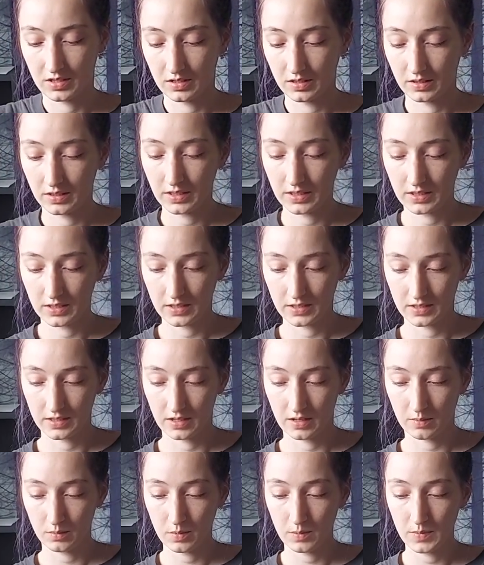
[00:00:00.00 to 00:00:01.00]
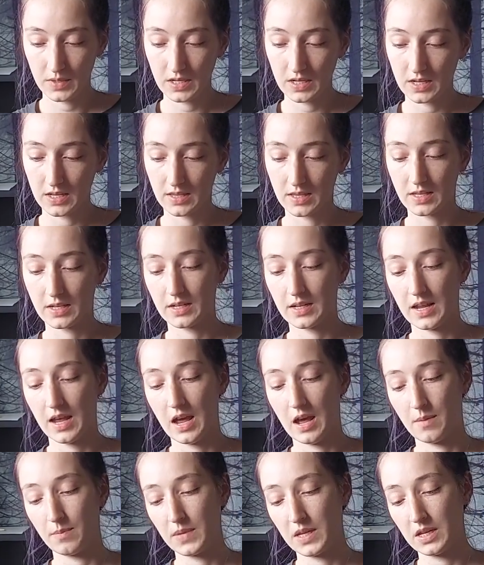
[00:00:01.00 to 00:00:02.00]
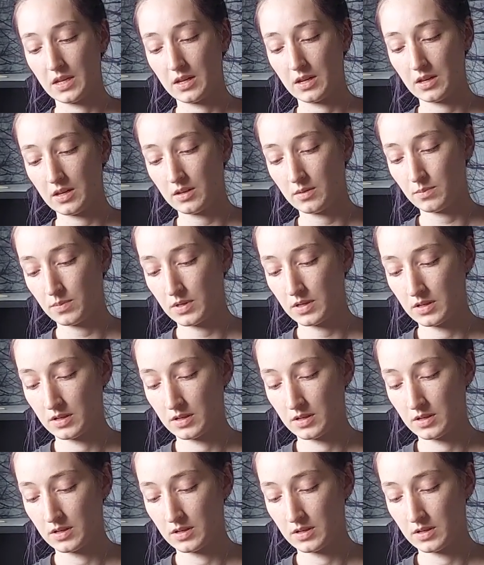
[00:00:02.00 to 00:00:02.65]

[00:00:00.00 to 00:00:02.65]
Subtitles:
Clean this up a bit and then cap it up.